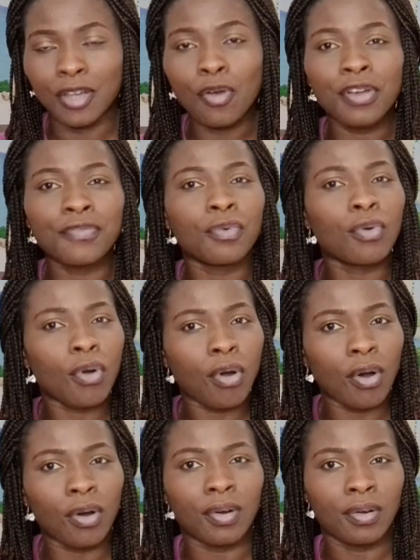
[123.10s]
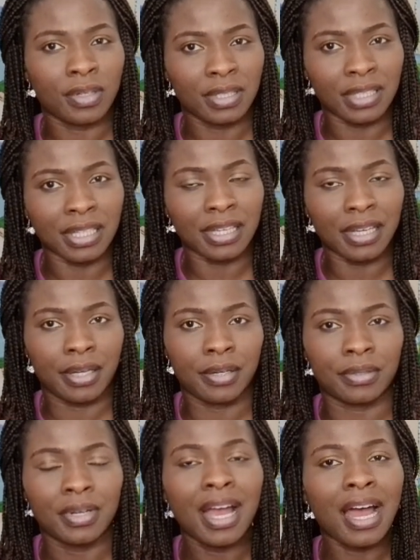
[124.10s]
He can't even call the
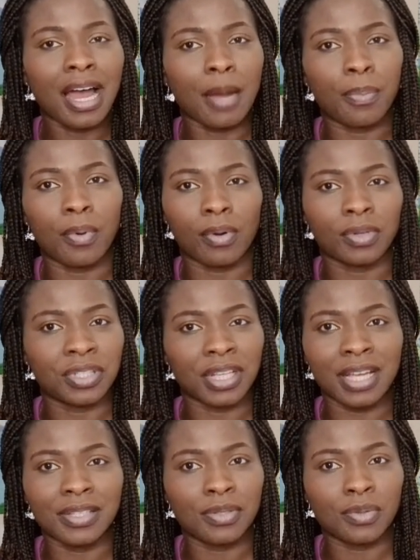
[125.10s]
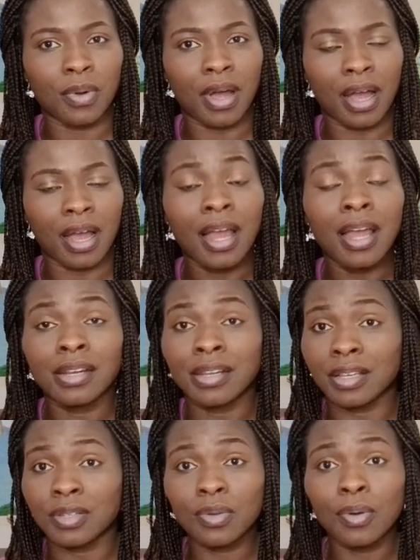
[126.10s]
girl, apologize to her.
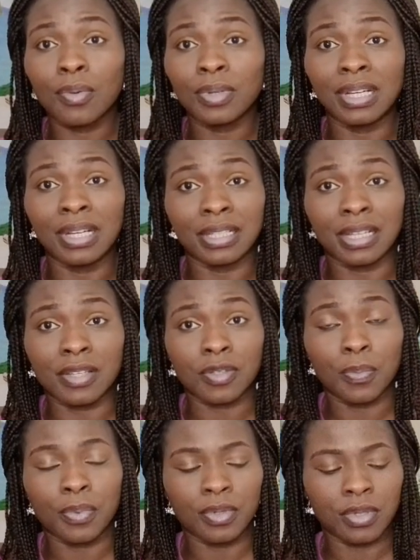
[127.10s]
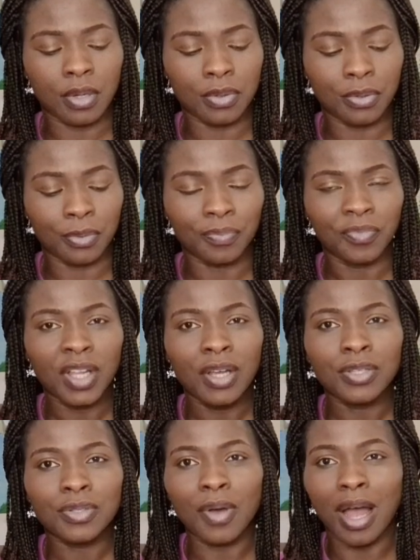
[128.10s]
Now so good leader supposed to do.
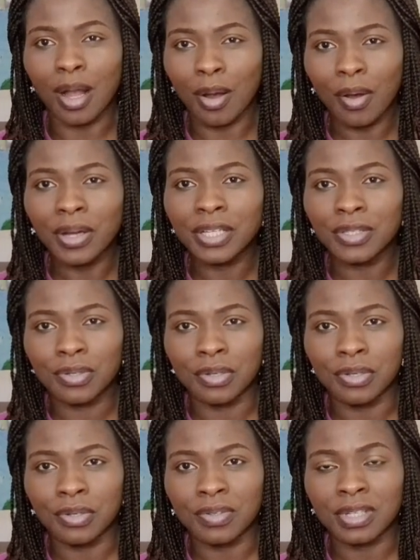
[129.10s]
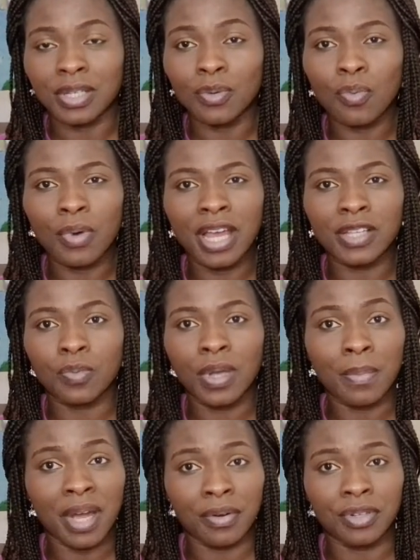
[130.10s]
So according to news, the words
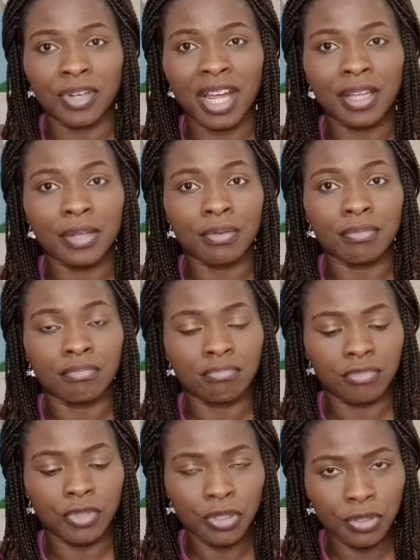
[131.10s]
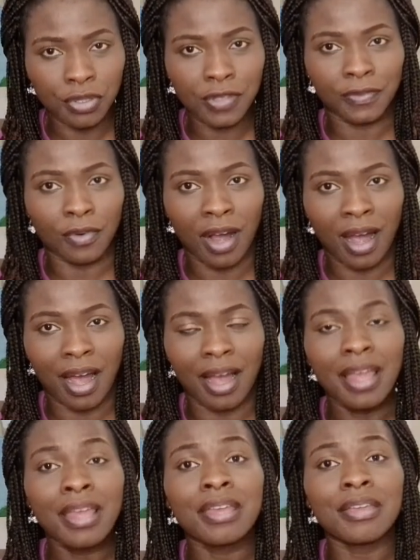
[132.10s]
where Mario Draghi used for her,
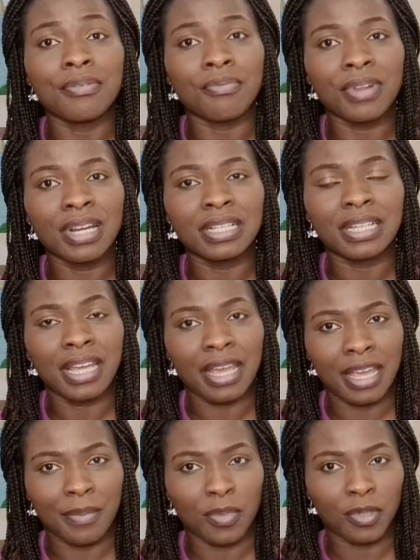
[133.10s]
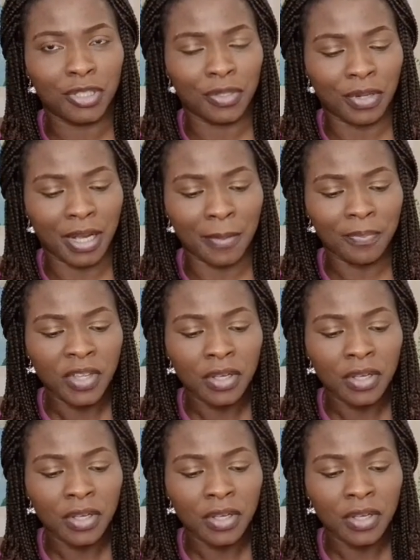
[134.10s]
it really did emotional.